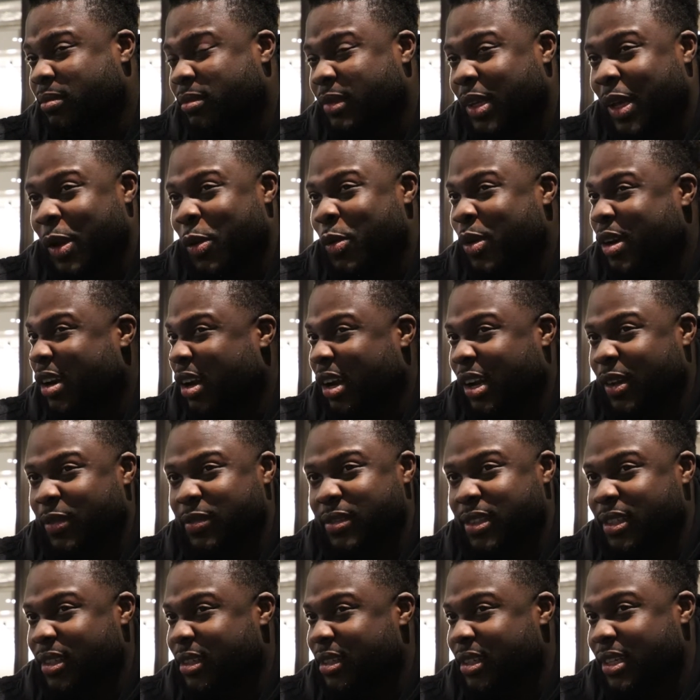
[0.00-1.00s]
I would love
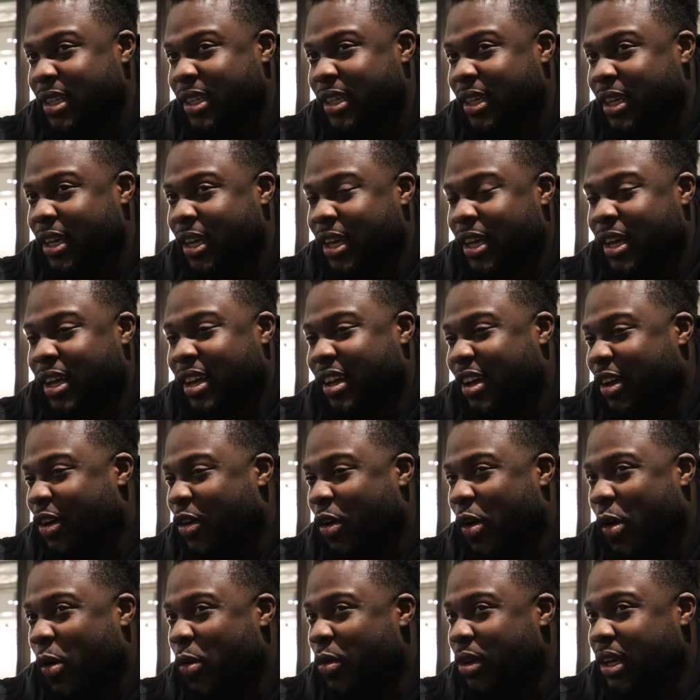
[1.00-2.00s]
to see a
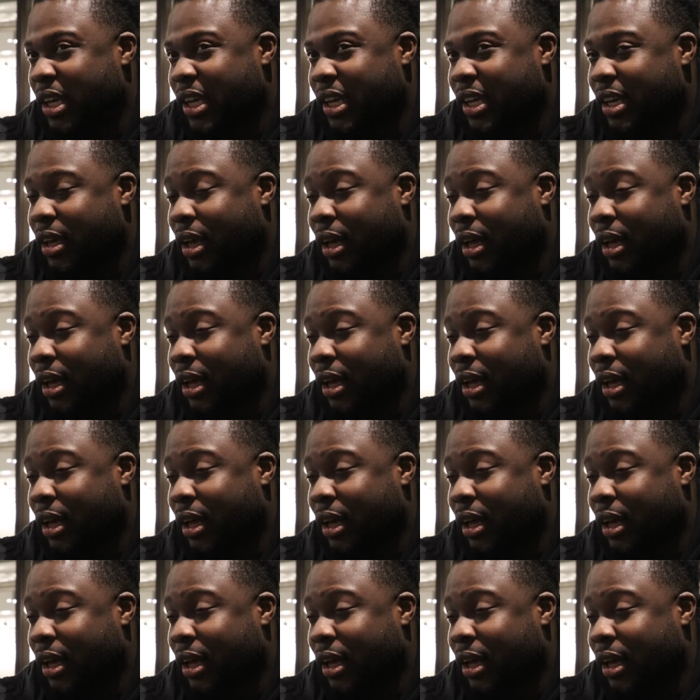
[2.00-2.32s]
Coley